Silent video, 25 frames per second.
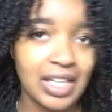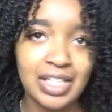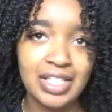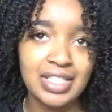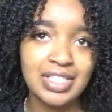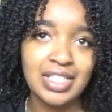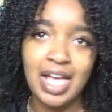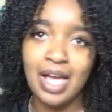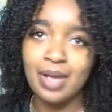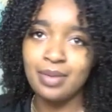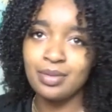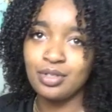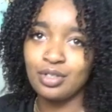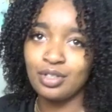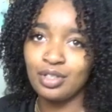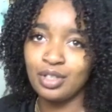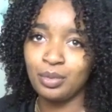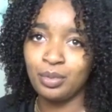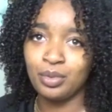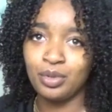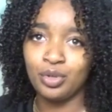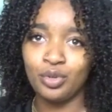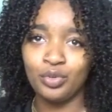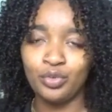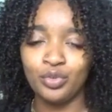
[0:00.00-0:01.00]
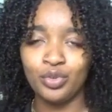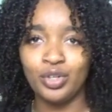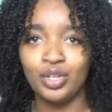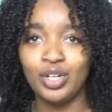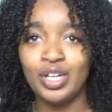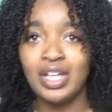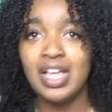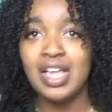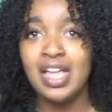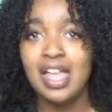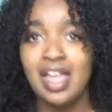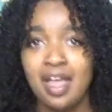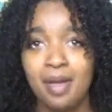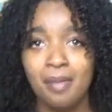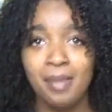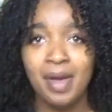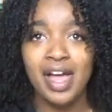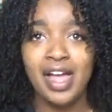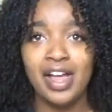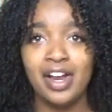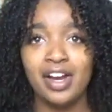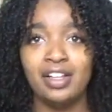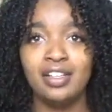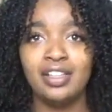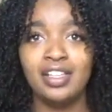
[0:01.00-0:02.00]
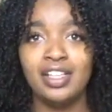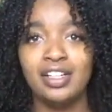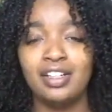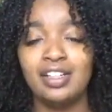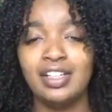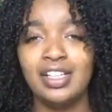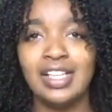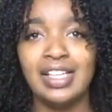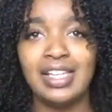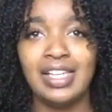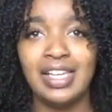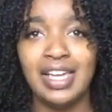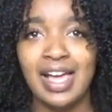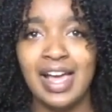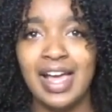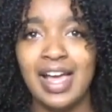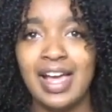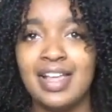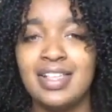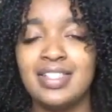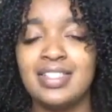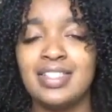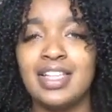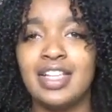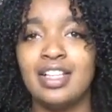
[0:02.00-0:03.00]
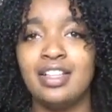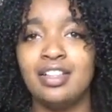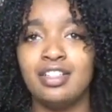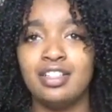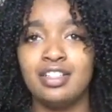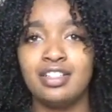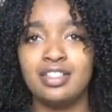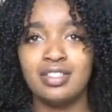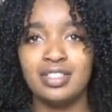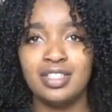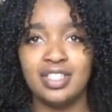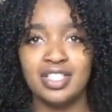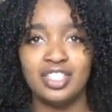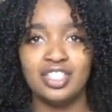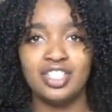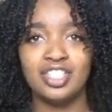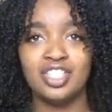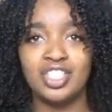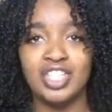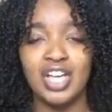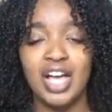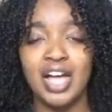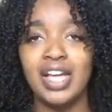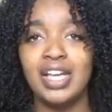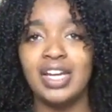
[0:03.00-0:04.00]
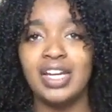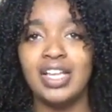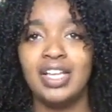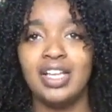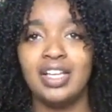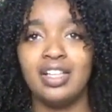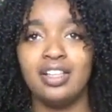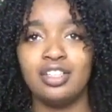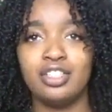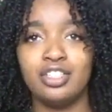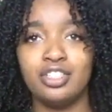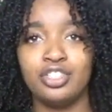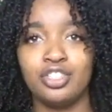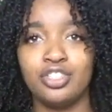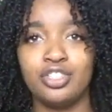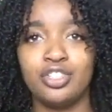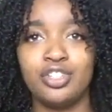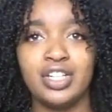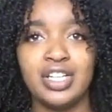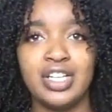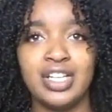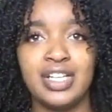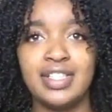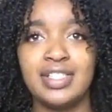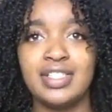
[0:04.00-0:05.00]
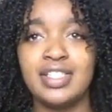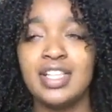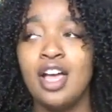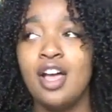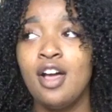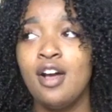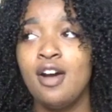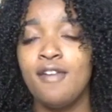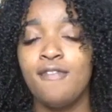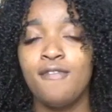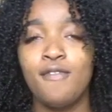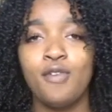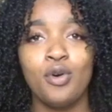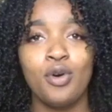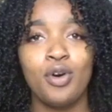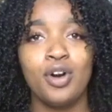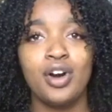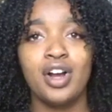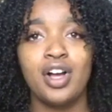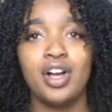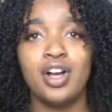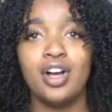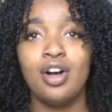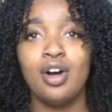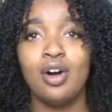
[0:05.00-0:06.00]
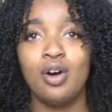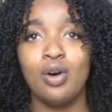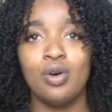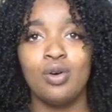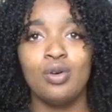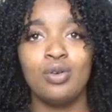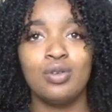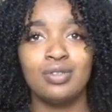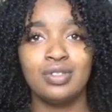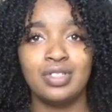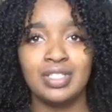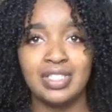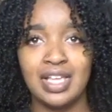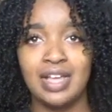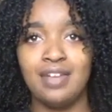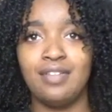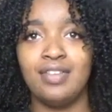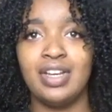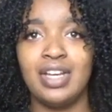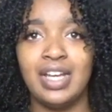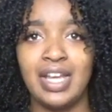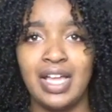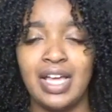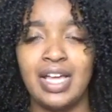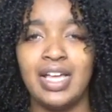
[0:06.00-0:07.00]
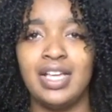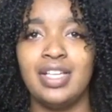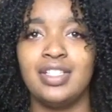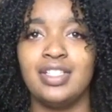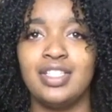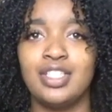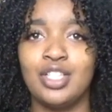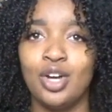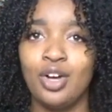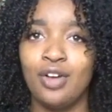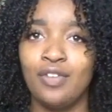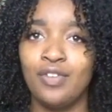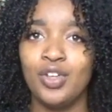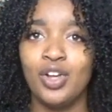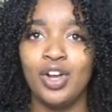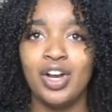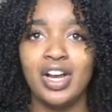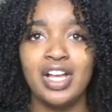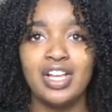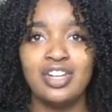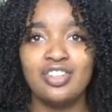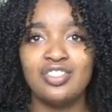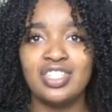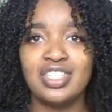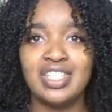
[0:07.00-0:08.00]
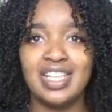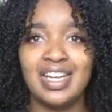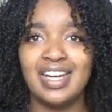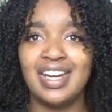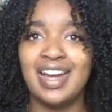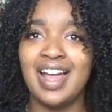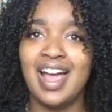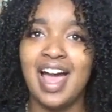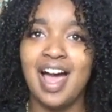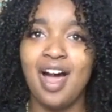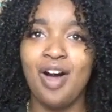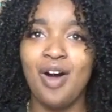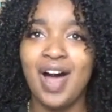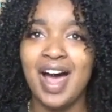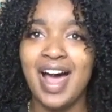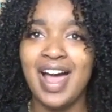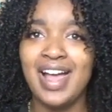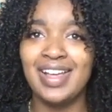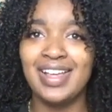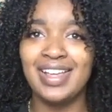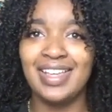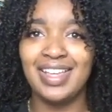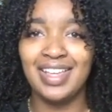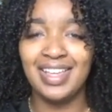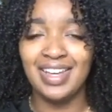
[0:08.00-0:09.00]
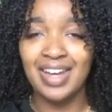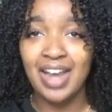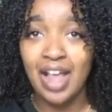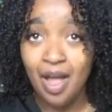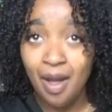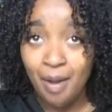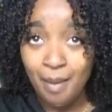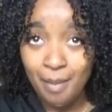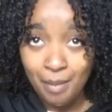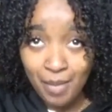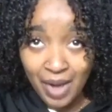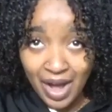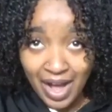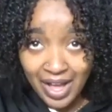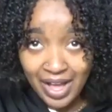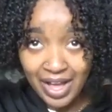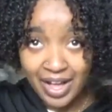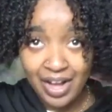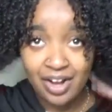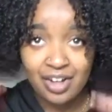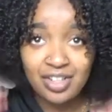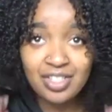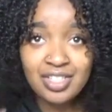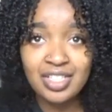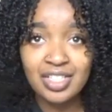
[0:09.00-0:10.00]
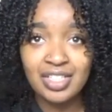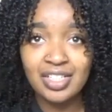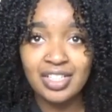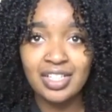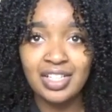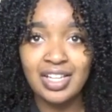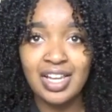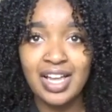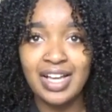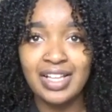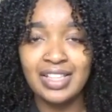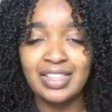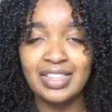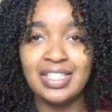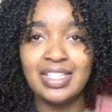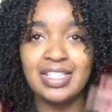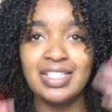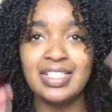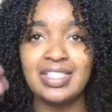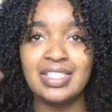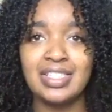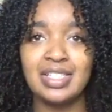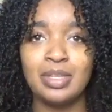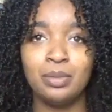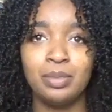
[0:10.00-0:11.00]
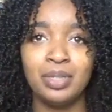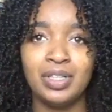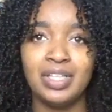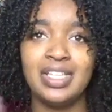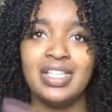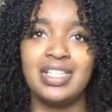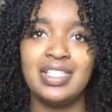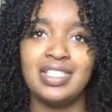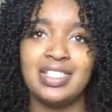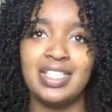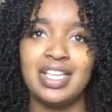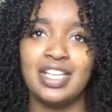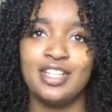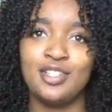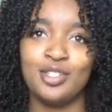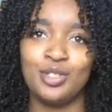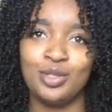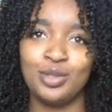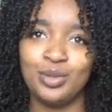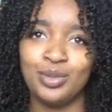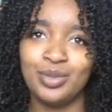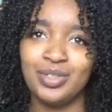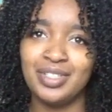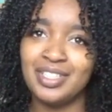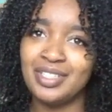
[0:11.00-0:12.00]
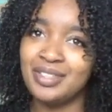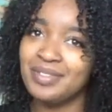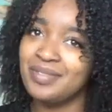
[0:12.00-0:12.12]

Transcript: it's absolutely beautiful. And my hair literally lasts and looks this shiny and luxurious for a whole 7 days. So if you're interested in how I get my hair to look like this, then please stay tuned.